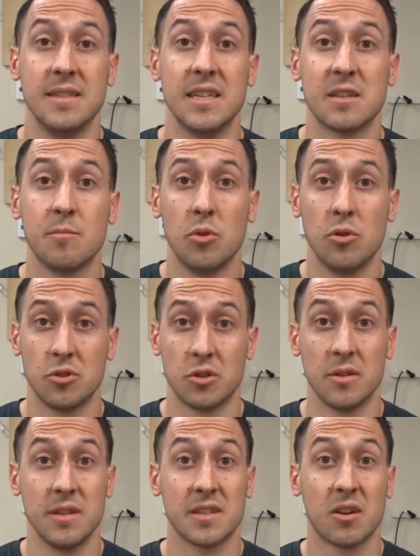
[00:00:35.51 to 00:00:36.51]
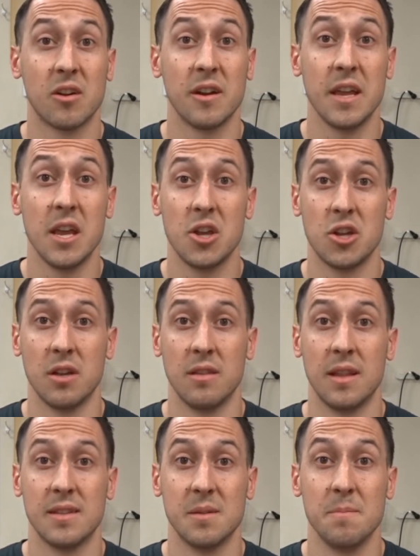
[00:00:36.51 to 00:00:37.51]
disc bulge or a disc herniation
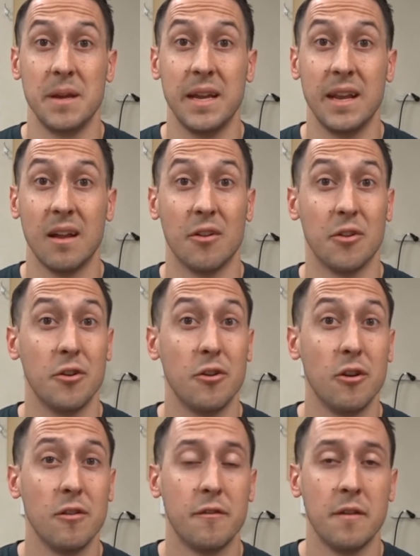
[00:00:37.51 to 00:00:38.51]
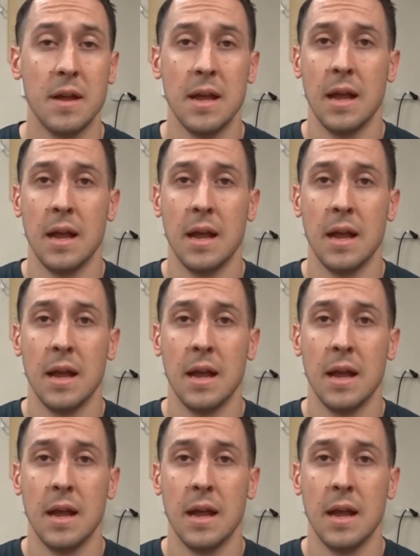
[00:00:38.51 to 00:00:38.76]
that's impeding on the nerve,